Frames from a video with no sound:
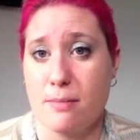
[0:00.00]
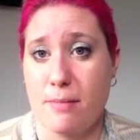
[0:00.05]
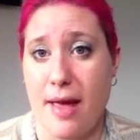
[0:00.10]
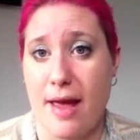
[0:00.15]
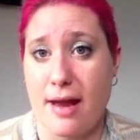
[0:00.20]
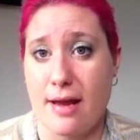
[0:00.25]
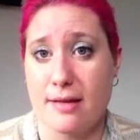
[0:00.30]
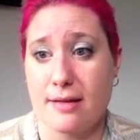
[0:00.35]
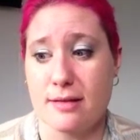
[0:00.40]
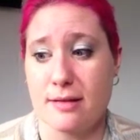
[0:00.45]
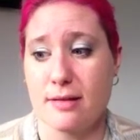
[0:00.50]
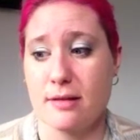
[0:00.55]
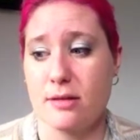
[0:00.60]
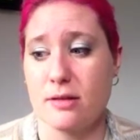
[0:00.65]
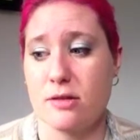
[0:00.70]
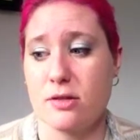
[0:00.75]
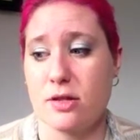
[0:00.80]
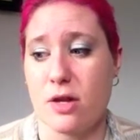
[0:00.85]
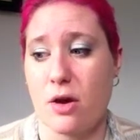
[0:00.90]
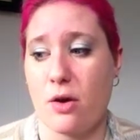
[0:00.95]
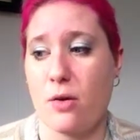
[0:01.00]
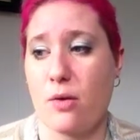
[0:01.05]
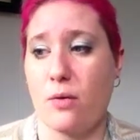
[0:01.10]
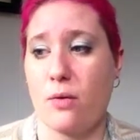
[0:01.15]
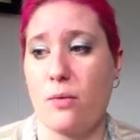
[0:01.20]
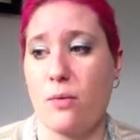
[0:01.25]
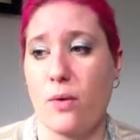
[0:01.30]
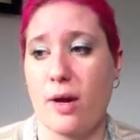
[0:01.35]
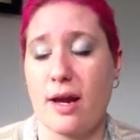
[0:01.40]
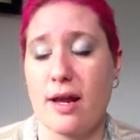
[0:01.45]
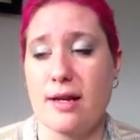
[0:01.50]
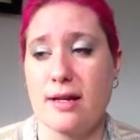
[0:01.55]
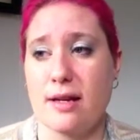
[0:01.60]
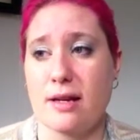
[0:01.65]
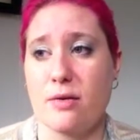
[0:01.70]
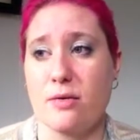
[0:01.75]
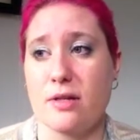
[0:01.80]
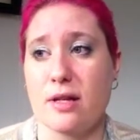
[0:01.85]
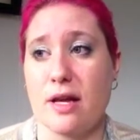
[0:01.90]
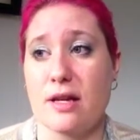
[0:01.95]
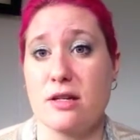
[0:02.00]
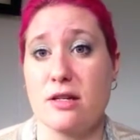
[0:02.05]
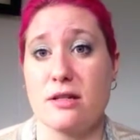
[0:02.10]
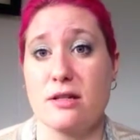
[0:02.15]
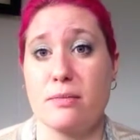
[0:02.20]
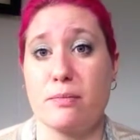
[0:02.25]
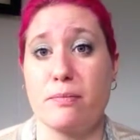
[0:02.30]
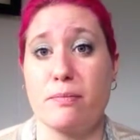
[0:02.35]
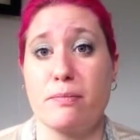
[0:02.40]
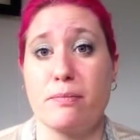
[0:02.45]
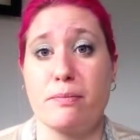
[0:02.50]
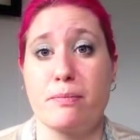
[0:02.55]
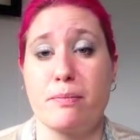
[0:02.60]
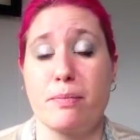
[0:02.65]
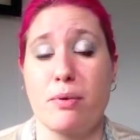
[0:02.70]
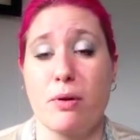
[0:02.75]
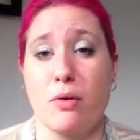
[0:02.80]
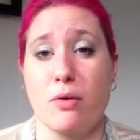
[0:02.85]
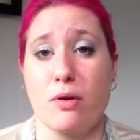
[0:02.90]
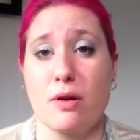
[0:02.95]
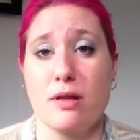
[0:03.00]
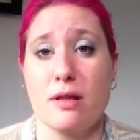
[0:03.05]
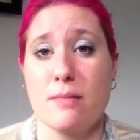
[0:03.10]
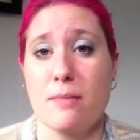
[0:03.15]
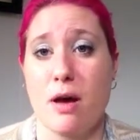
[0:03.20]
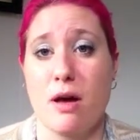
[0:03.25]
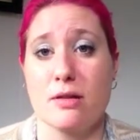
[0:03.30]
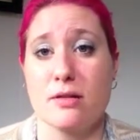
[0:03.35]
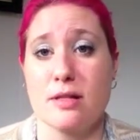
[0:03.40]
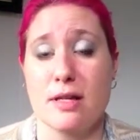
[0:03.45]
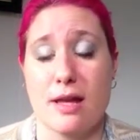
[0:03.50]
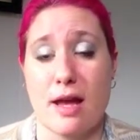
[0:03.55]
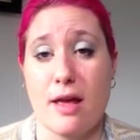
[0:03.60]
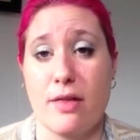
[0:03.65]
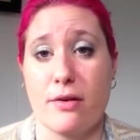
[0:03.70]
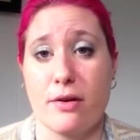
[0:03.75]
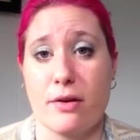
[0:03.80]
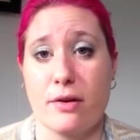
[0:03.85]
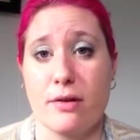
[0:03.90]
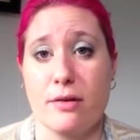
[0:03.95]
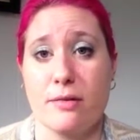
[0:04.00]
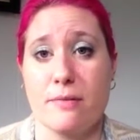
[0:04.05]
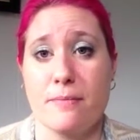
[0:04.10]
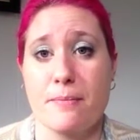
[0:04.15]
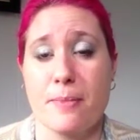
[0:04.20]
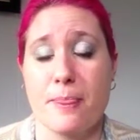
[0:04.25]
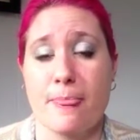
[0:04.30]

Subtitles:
base. So what I did was I just poured them all together.